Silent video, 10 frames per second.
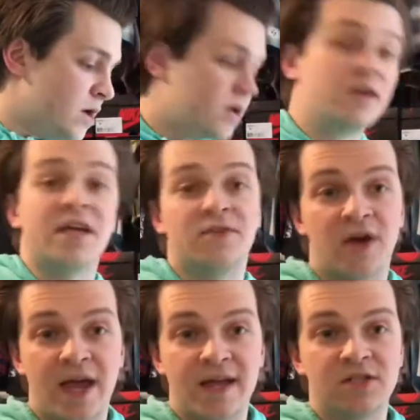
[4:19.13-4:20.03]
get their
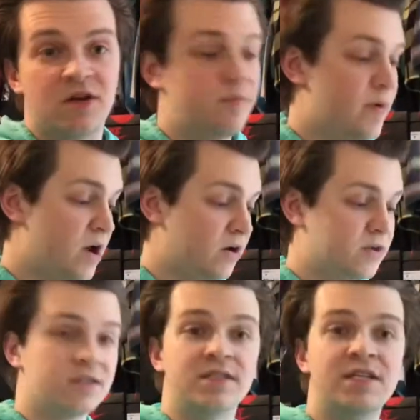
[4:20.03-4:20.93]
hands on a pair.
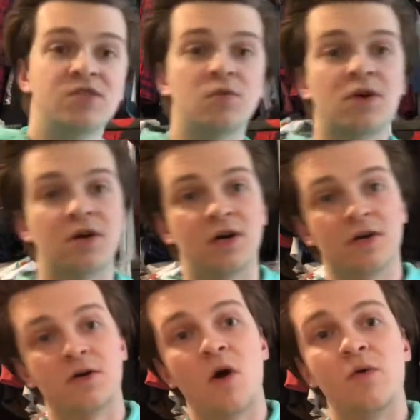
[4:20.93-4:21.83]
Because these were
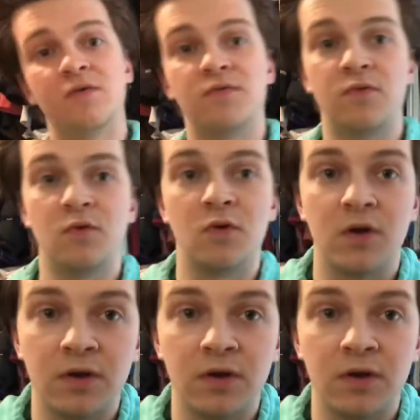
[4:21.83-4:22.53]
going for,